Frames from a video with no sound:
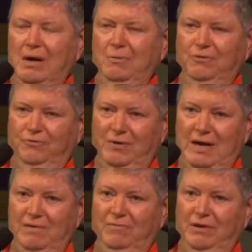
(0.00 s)
I was
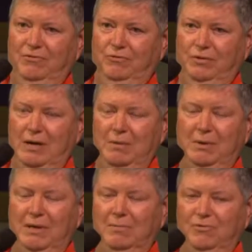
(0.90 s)
5 then, so then I
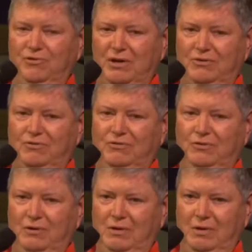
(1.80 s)
became 6,
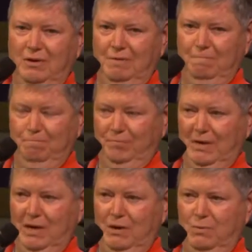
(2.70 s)

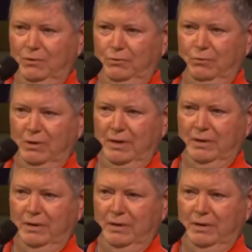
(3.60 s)
and I went to